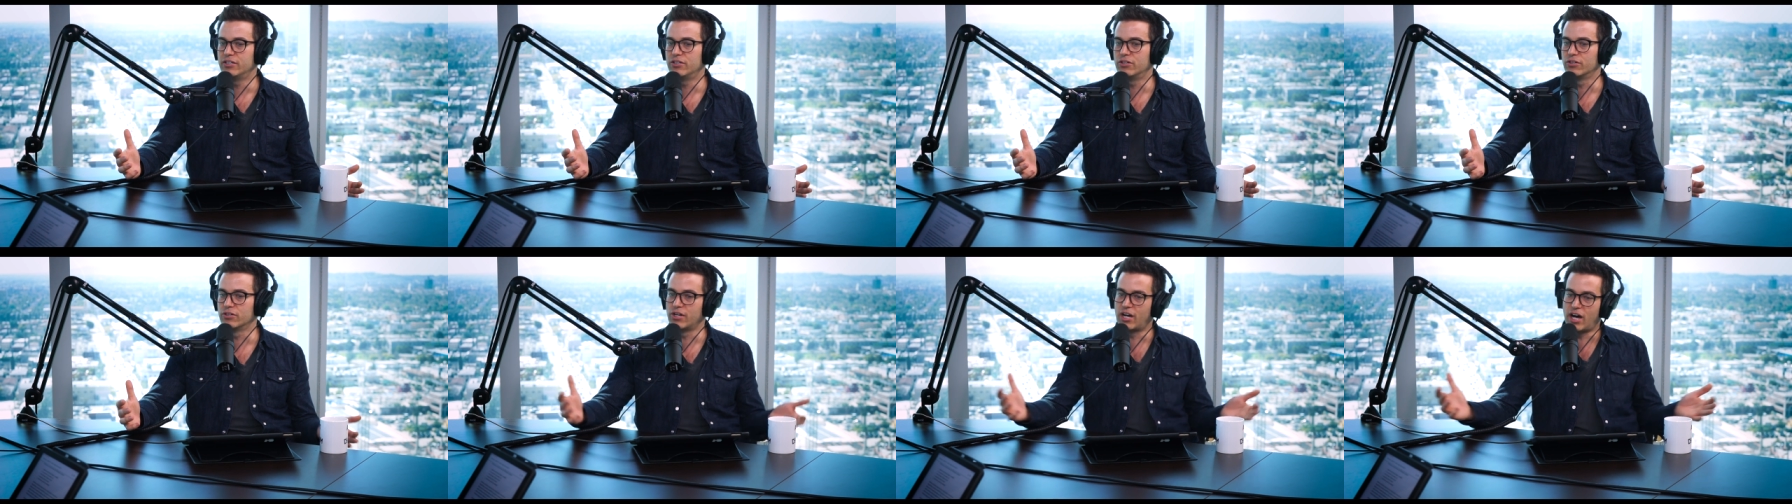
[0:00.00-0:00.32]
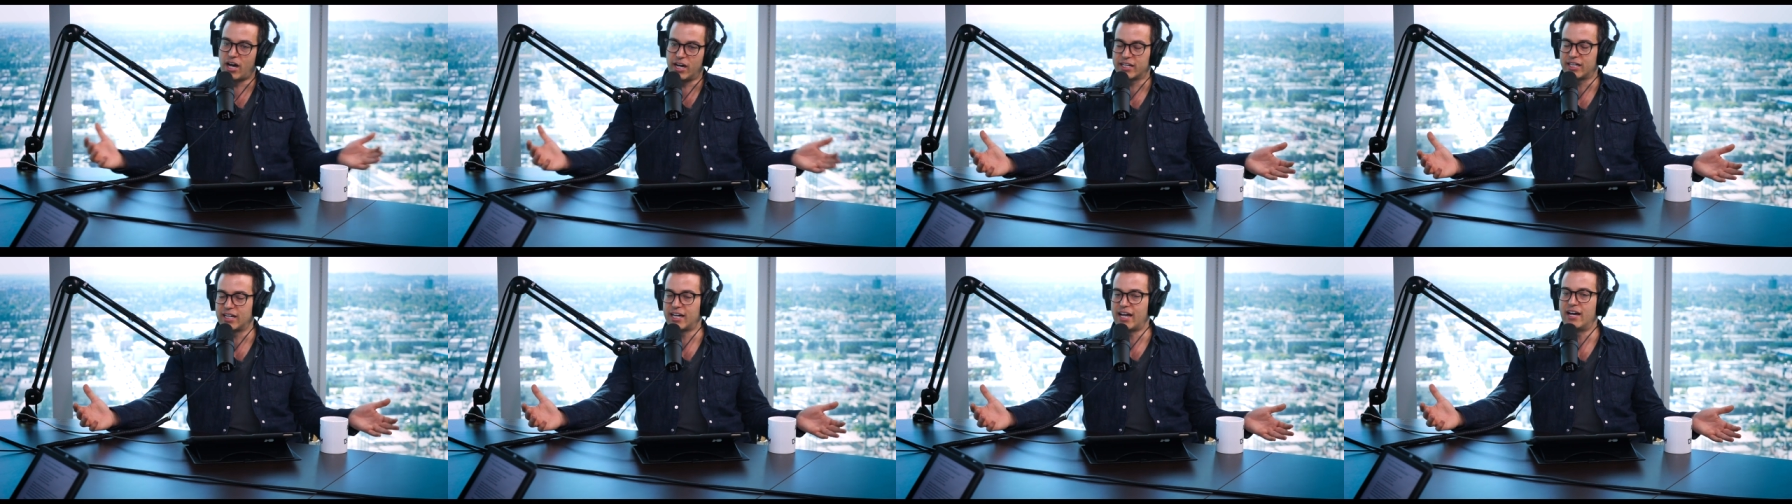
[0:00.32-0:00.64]
you're
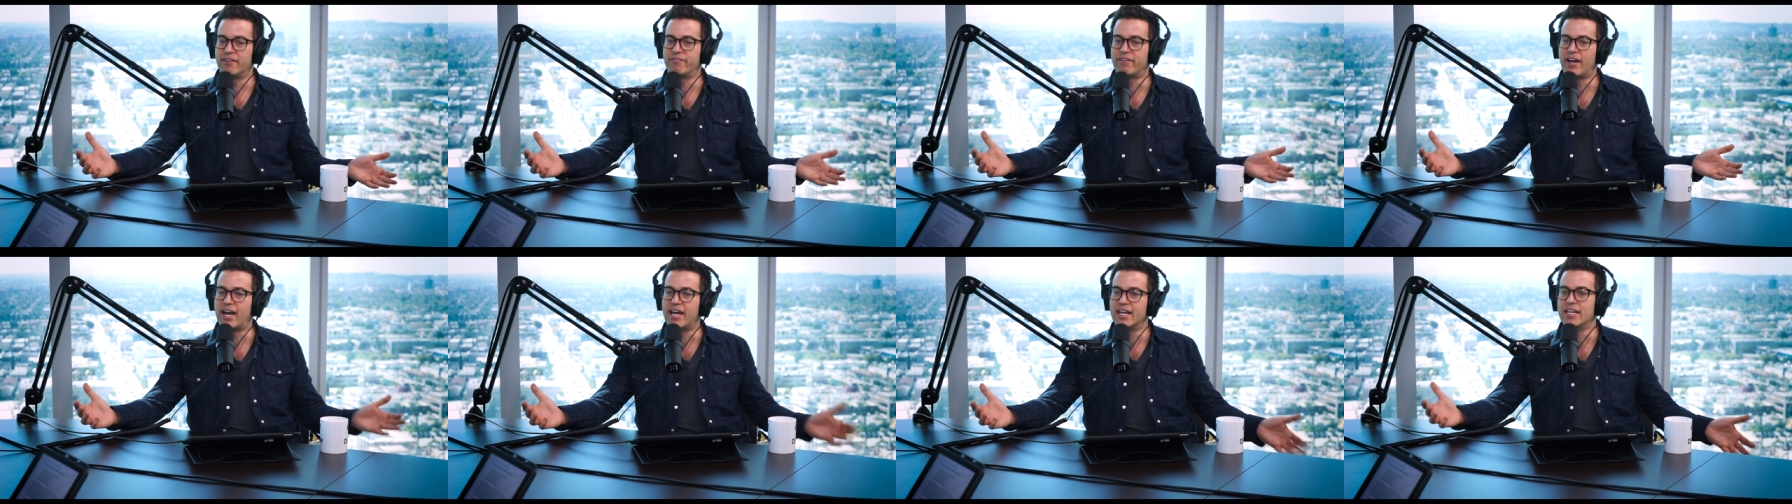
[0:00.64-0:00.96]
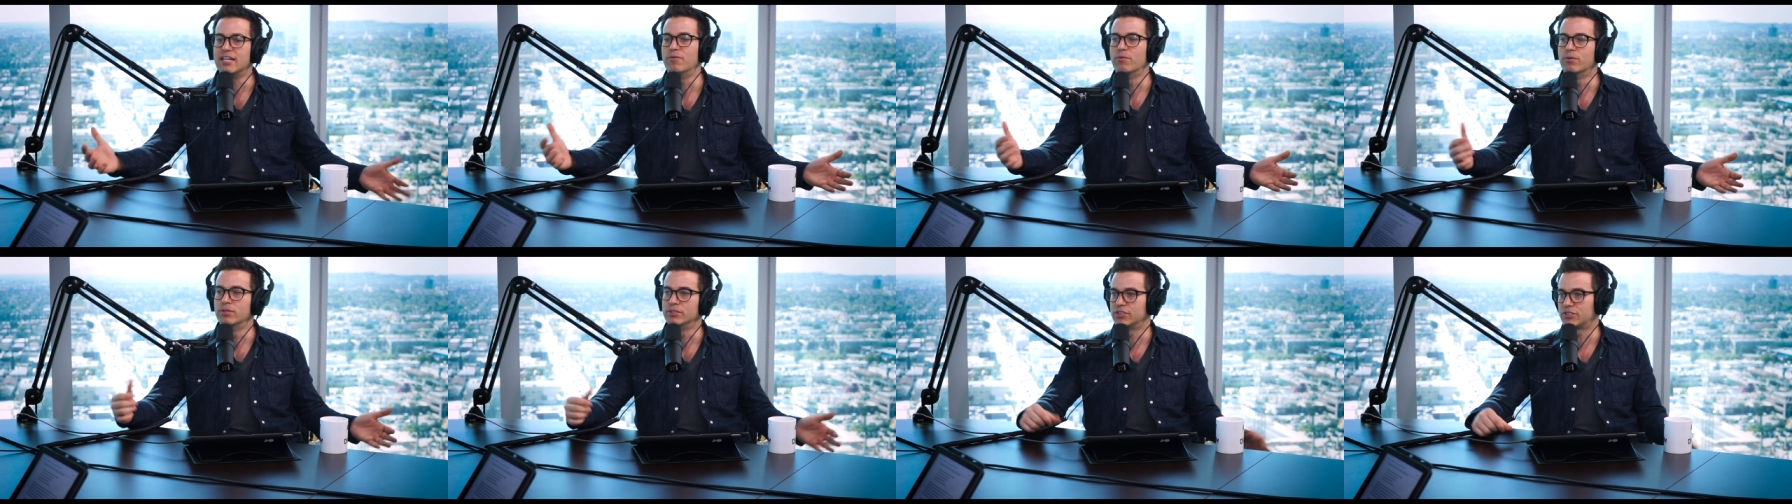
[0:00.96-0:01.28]
not going to have
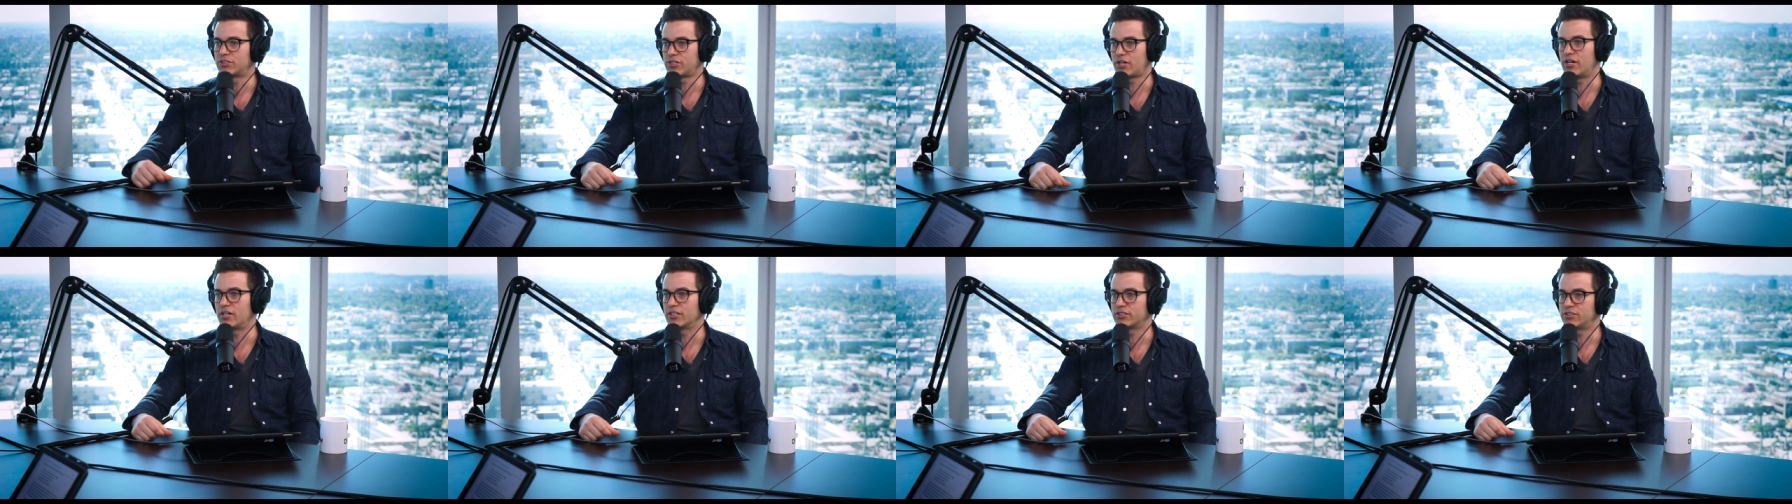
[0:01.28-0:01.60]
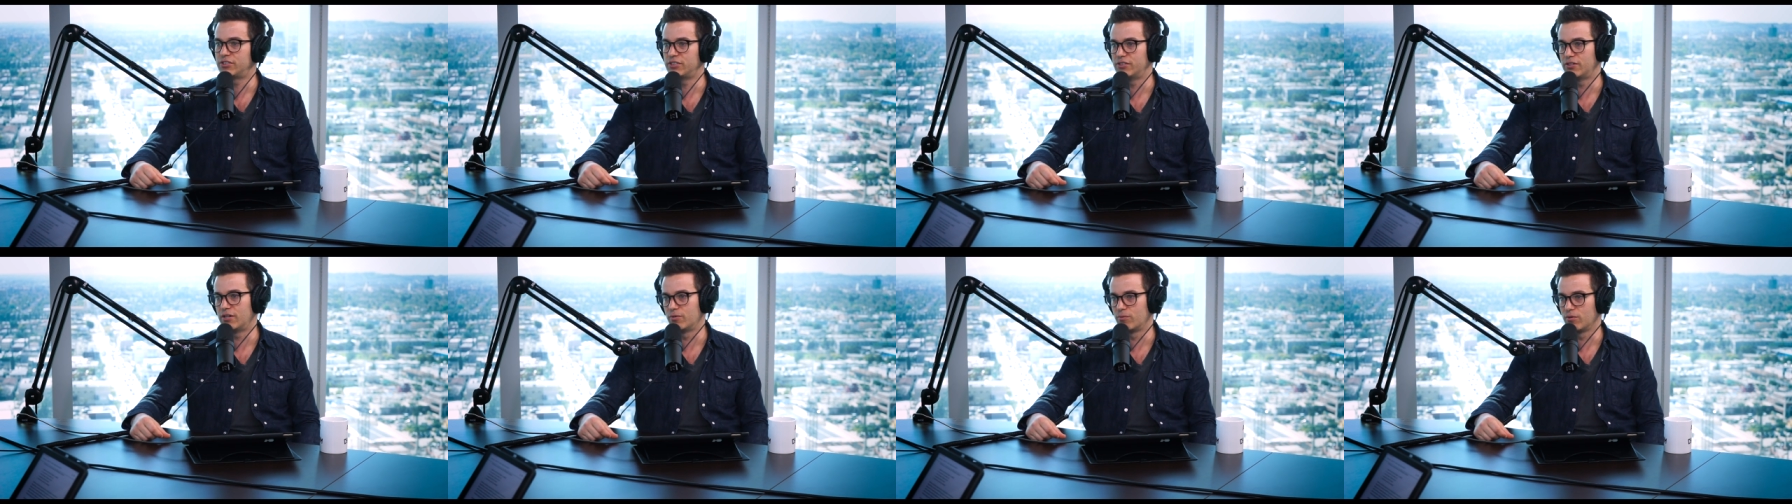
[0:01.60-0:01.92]
anyone to talk
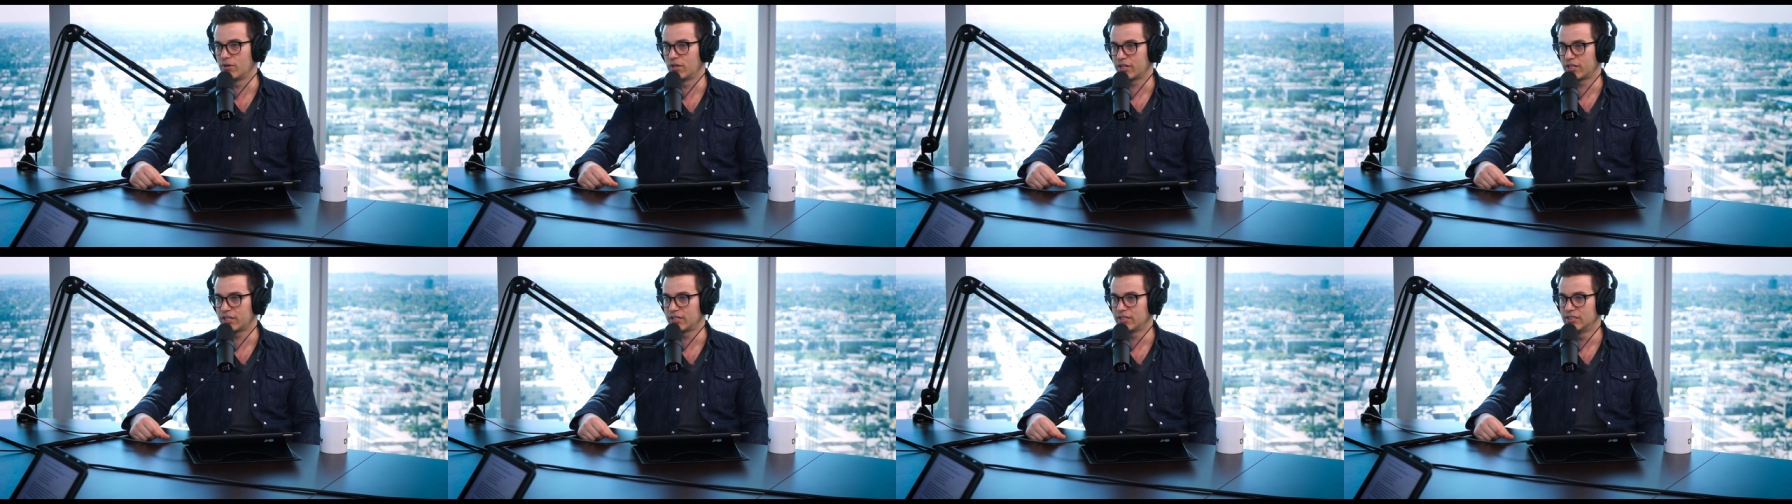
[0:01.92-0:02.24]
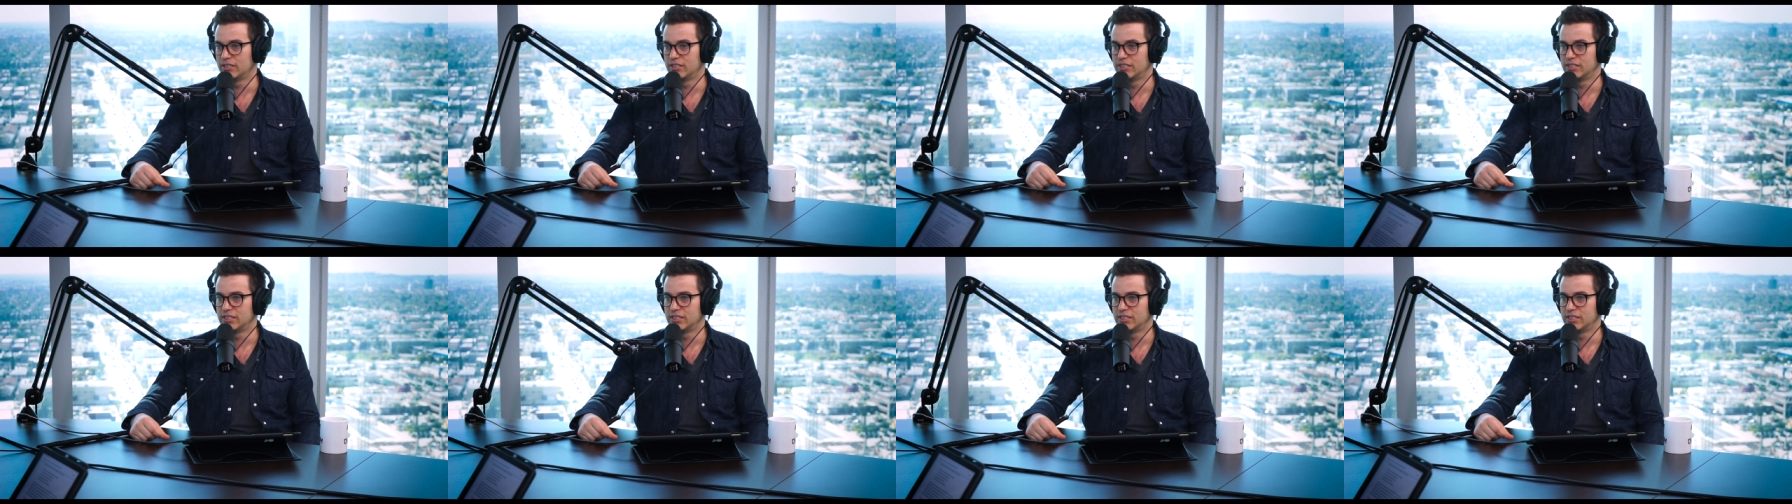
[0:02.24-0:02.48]
to at work?